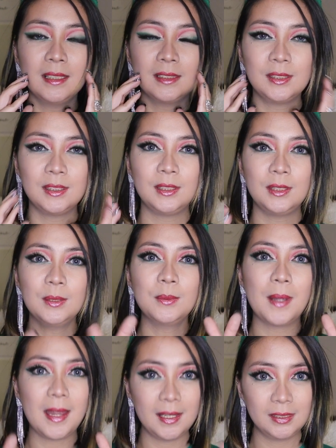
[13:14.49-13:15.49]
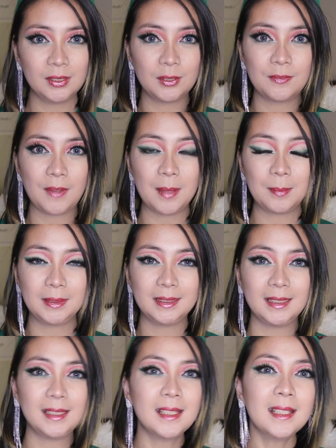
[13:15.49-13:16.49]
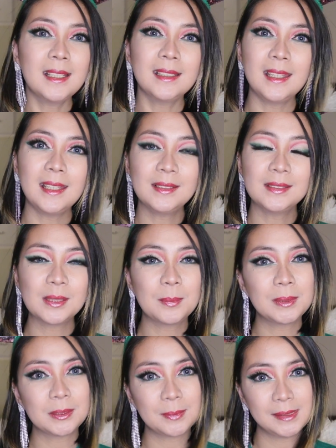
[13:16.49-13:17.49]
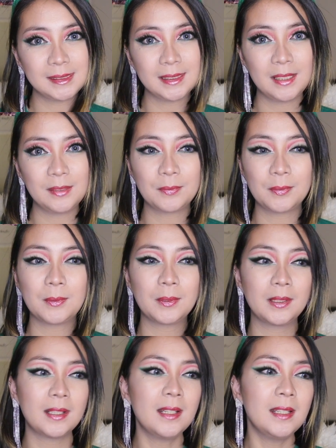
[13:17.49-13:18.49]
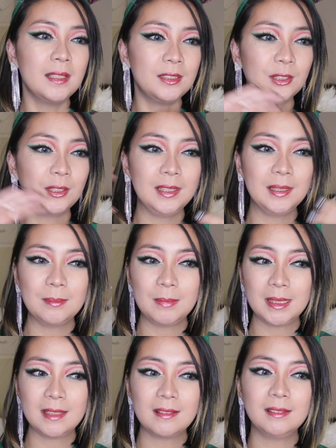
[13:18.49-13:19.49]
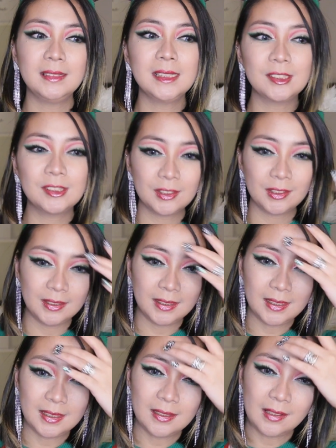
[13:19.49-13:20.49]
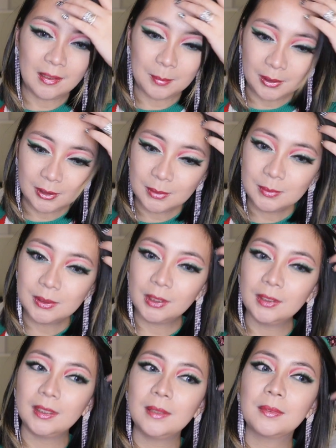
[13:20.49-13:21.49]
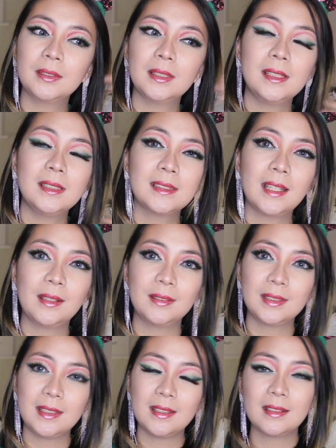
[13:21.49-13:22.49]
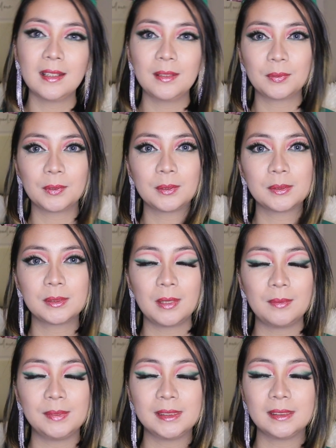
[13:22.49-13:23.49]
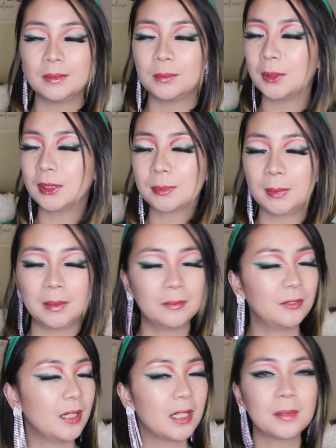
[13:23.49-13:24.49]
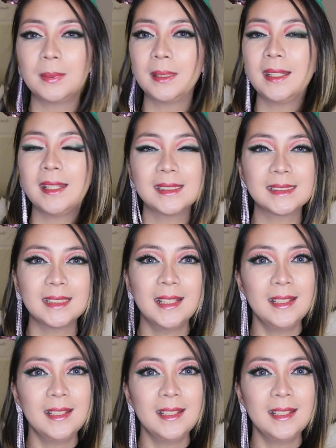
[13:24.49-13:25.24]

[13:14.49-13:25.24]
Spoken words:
to you and your family. Thank you so much once again for joining me on this journey, on my YouTube journey for the entire year. And for those who have watched my Vlogmas,